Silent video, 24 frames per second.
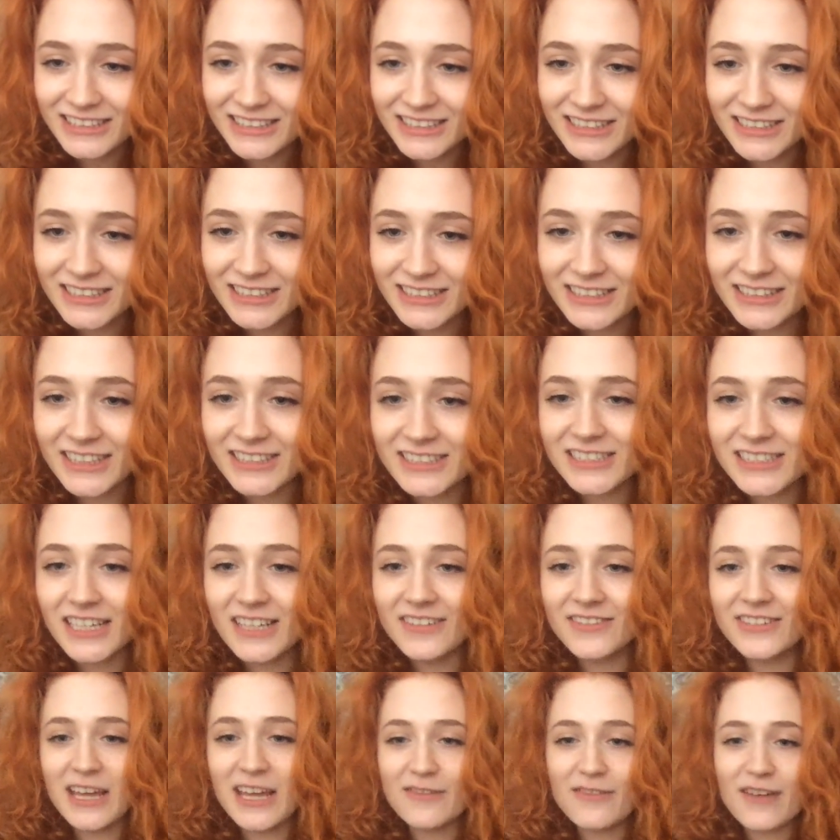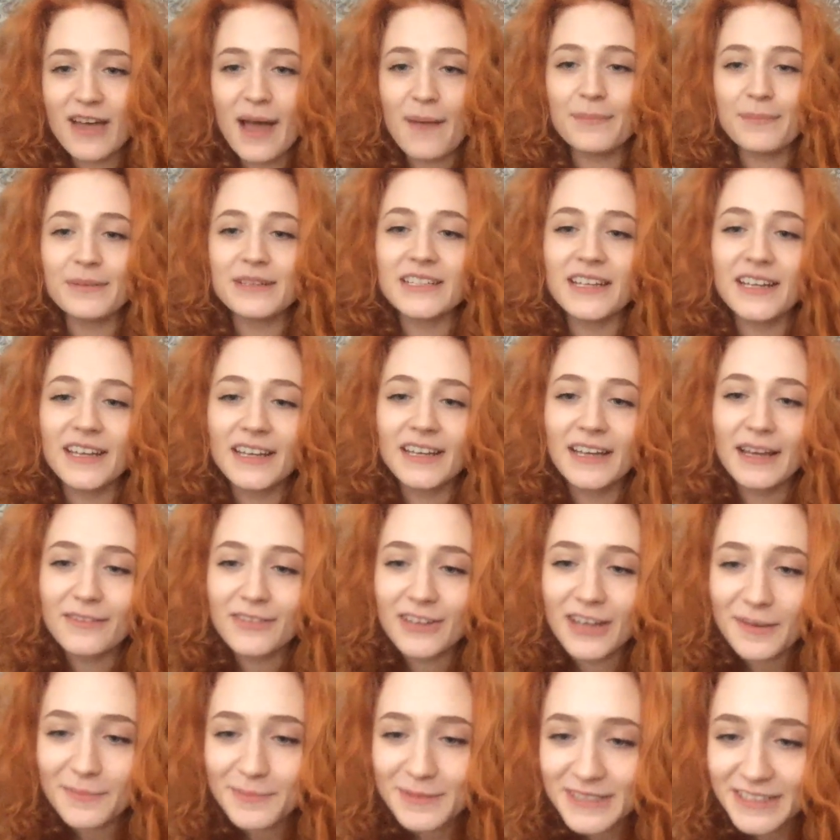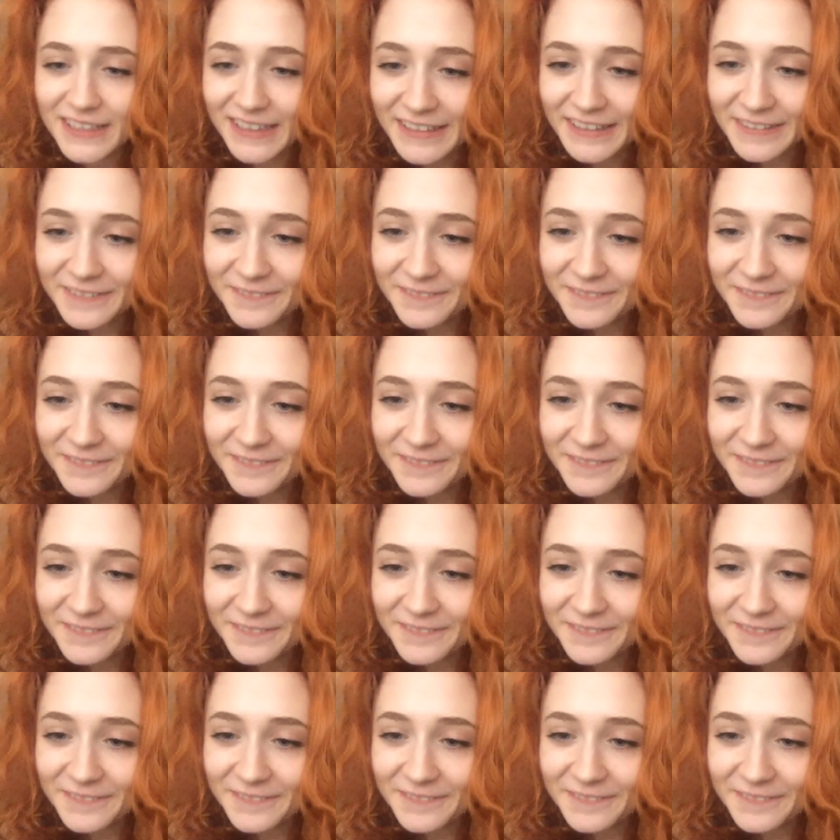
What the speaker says: Lots of love and have a happy day. Have a happy day.